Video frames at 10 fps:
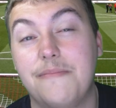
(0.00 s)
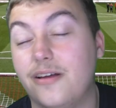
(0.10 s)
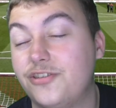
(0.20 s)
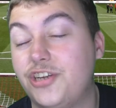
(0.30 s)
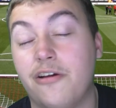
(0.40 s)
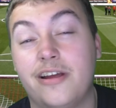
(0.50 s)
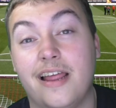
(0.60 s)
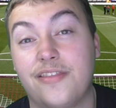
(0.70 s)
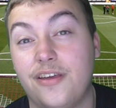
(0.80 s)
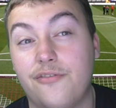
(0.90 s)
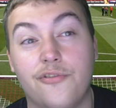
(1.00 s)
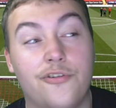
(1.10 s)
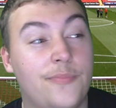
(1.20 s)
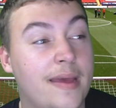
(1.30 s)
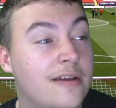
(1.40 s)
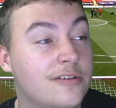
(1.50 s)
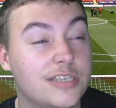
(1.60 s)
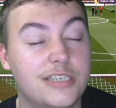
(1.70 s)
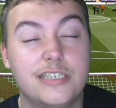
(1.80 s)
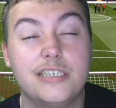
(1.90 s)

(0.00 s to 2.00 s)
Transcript: I'm not joking, I think Crewe could beat us.